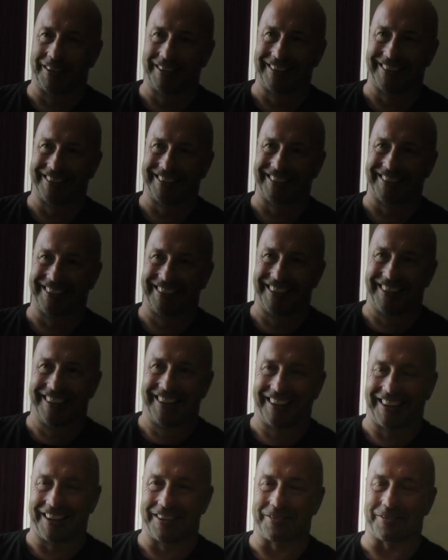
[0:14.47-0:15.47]

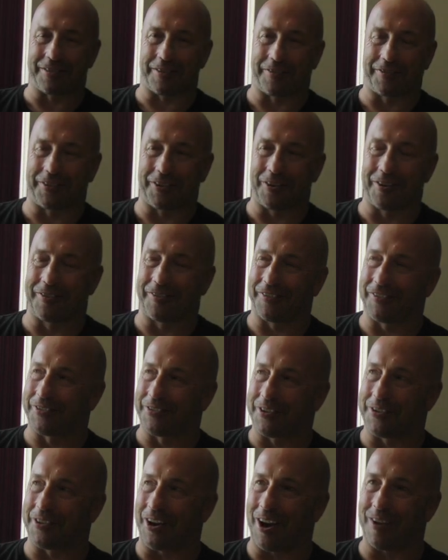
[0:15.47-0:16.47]
There's a
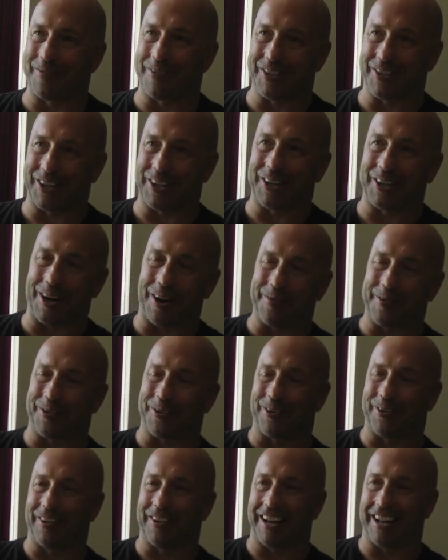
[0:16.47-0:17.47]
few that I've been seeing coming
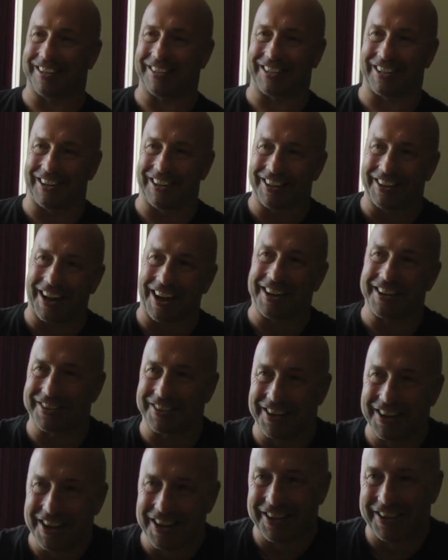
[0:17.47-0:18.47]
through in the last couple of
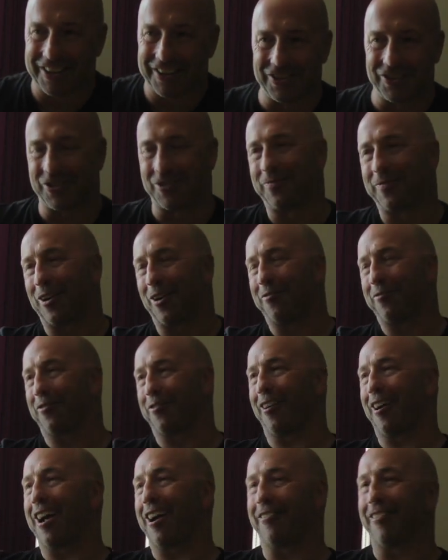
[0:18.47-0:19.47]
days that shouldn't be on
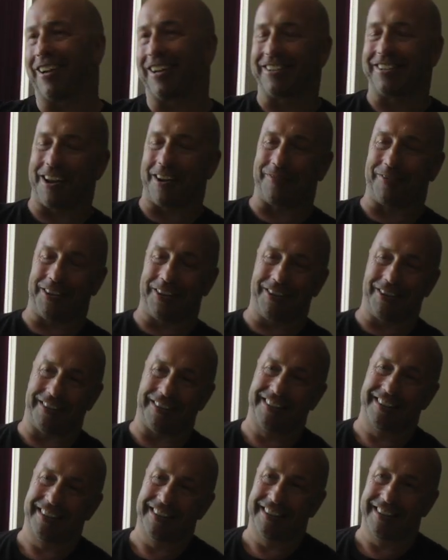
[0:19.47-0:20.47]
for airing. Definitely not.